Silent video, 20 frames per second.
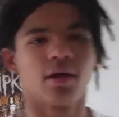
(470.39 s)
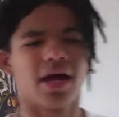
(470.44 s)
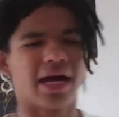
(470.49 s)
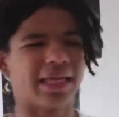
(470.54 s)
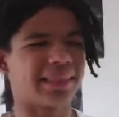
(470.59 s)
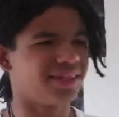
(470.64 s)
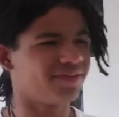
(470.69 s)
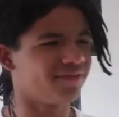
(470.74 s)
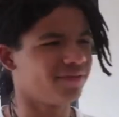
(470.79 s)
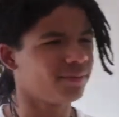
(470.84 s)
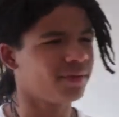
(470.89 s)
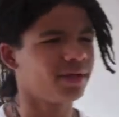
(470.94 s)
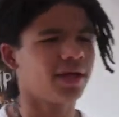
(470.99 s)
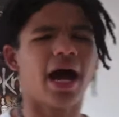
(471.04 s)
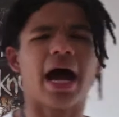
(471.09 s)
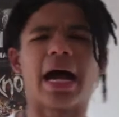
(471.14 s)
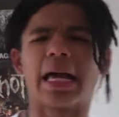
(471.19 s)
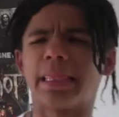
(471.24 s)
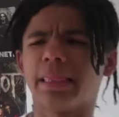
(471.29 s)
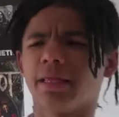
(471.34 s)
I love him,
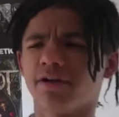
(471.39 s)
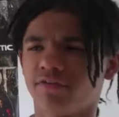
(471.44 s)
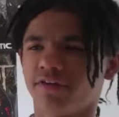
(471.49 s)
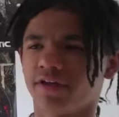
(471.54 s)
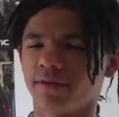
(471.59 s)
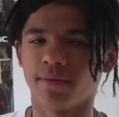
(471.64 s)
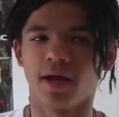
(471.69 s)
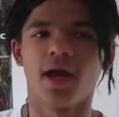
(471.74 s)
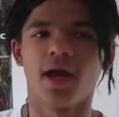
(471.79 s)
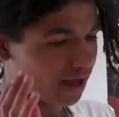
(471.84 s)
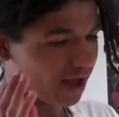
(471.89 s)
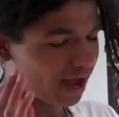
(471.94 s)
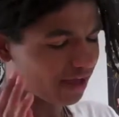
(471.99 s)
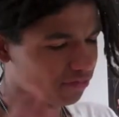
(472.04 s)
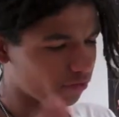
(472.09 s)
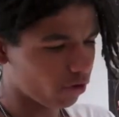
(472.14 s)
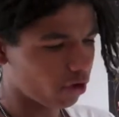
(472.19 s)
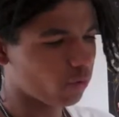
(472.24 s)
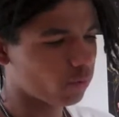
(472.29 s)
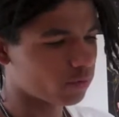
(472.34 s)
I love him. I
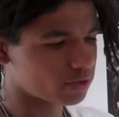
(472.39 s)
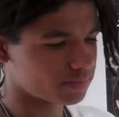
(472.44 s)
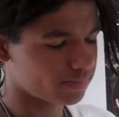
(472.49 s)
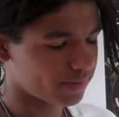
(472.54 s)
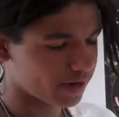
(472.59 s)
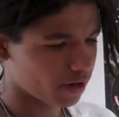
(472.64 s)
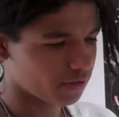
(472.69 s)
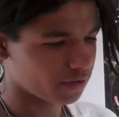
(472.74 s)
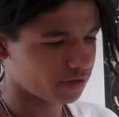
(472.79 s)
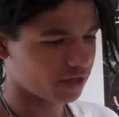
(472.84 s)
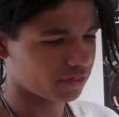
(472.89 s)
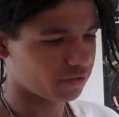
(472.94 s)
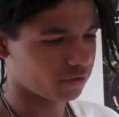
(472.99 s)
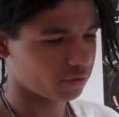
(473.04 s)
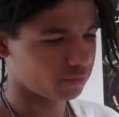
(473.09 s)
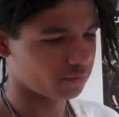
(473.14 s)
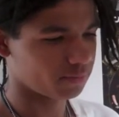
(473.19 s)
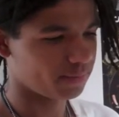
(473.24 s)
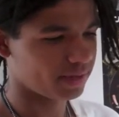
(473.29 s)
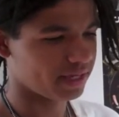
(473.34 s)
thought it was better than I
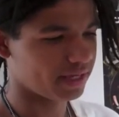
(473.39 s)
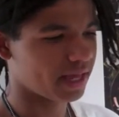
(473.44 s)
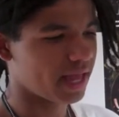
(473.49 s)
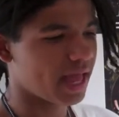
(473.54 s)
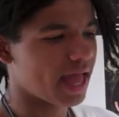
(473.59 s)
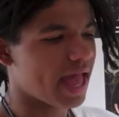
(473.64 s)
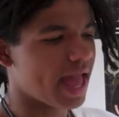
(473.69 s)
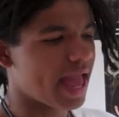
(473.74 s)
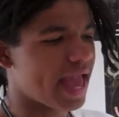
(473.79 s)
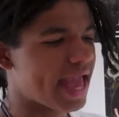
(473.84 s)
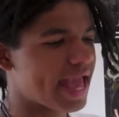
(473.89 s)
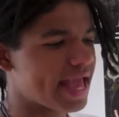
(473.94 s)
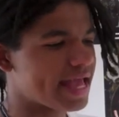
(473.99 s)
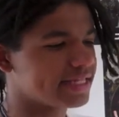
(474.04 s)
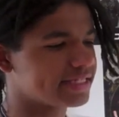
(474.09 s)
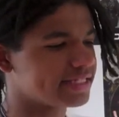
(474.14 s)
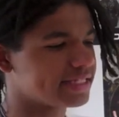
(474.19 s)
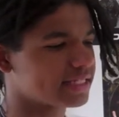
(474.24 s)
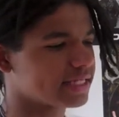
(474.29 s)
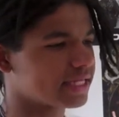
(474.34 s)
thought it would be.
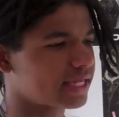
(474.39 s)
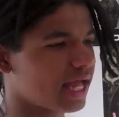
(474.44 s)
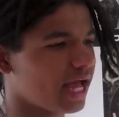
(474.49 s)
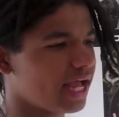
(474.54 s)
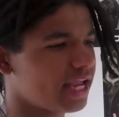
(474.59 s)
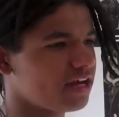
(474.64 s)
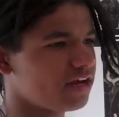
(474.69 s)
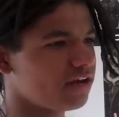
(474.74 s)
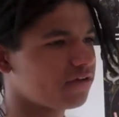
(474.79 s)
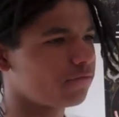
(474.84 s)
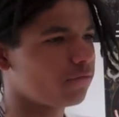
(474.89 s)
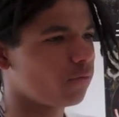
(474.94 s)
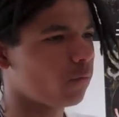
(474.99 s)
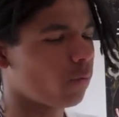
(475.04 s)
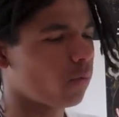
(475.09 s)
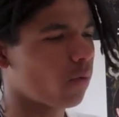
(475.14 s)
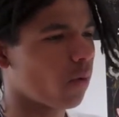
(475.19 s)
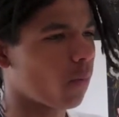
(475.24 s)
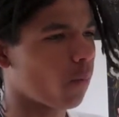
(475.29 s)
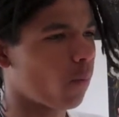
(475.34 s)
It kind of
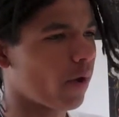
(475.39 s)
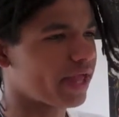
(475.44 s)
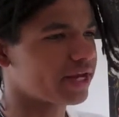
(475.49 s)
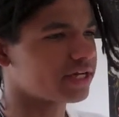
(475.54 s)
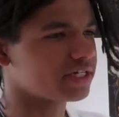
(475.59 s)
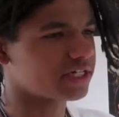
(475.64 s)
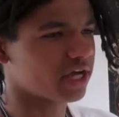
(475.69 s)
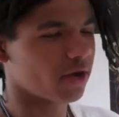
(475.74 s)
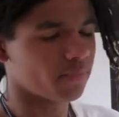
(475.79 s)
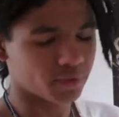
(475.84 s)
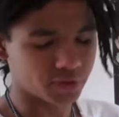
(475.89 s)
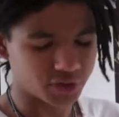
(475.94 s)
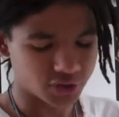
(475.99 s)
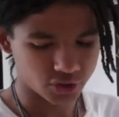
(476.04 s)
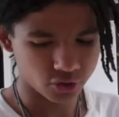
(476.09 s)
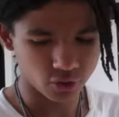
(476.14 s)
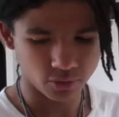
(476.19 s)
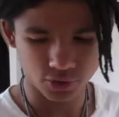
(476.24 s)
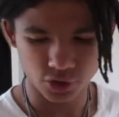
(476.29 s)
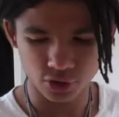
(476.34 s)
went down the
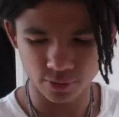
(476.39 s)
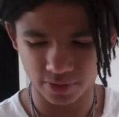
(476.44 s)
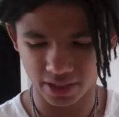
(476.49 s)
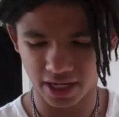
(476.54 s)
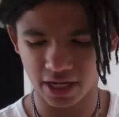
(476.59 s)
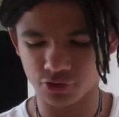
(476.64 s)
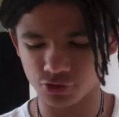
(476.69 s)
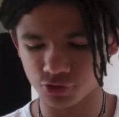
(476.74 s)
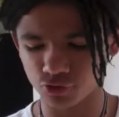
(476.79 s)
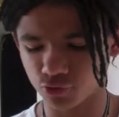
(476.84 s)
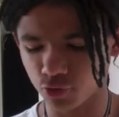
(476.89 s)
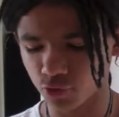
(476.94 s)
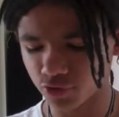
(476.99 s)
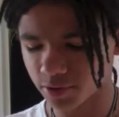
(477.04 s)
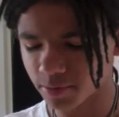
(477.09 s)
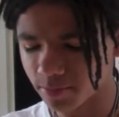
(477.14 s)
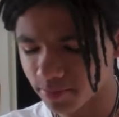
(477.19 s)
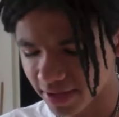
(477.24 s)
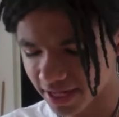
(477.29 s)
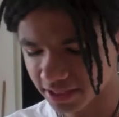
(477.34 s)
supernatural road
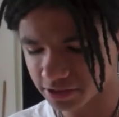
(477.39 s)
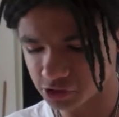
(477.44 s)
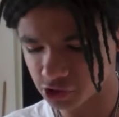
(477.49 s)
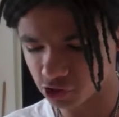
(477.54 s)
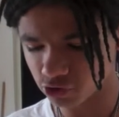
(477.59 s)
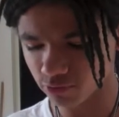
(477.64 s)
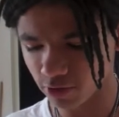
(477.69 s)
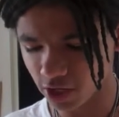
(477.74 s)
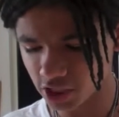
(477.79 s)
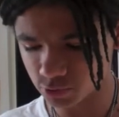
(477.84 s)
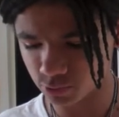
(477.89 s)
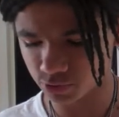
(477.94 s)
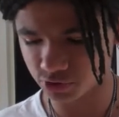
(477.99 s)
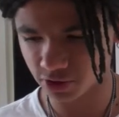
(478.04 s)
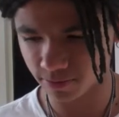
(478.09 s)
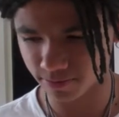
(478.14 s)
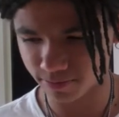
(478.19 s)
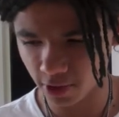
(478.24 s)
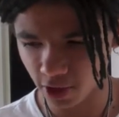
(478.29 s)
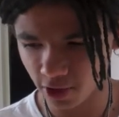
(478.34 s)
a bit too much with
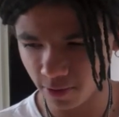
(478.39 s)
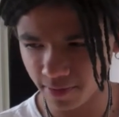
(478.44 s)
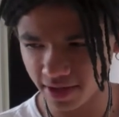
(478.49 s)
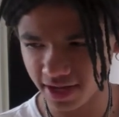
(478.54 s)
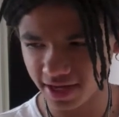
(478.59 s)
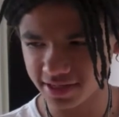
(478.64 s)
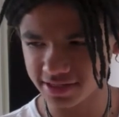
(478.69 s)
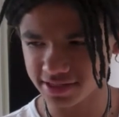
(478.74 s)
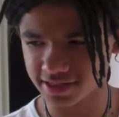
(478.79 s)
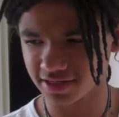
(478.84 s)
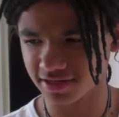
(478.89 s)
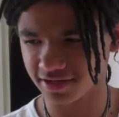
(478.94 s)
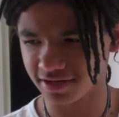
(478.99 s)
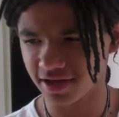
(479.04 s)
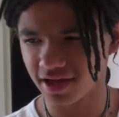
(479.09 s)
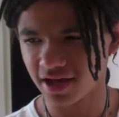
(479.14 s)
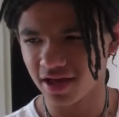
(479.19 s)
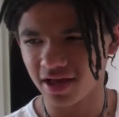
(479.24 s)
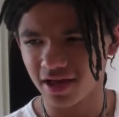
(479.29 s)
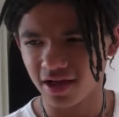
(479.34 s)
the mermaids and
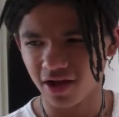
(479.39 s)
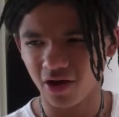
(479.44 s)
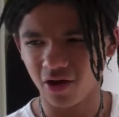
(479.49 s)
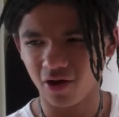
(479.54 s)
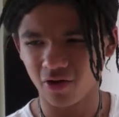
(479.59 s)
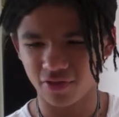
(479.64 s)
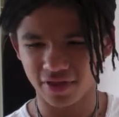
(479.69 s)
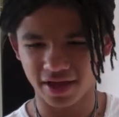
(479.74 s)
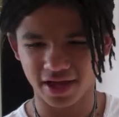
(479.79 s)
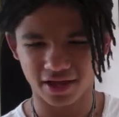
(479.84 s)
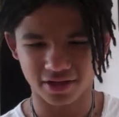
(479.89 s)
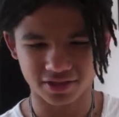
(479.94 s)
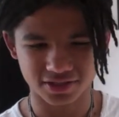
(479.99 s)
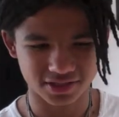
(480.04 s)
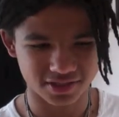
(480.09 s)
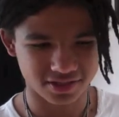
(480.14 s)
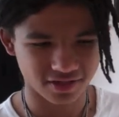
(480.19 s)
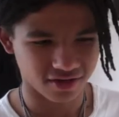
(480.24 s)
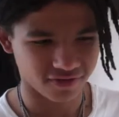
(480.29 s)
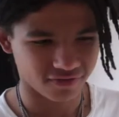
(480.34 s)
all that
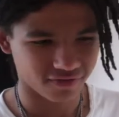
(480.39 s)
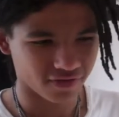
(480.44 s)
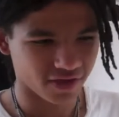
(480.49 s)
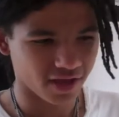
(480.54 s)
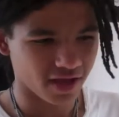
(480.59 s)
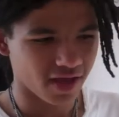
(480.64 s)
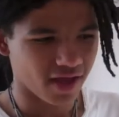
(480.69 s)
stuff.